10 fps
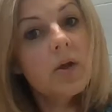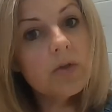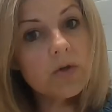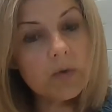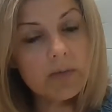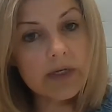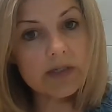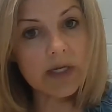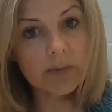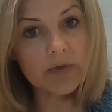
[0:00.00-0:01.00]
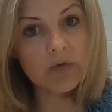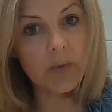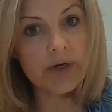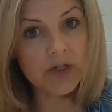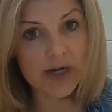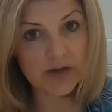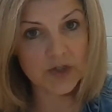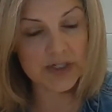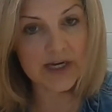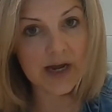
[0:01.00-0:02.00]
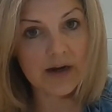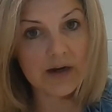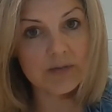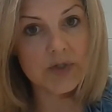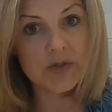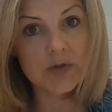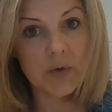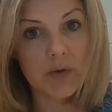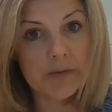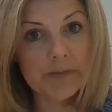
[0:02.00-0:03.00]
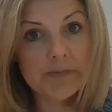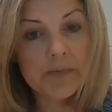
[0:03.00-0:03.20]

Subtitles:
those would be examples of when a child should not come to school.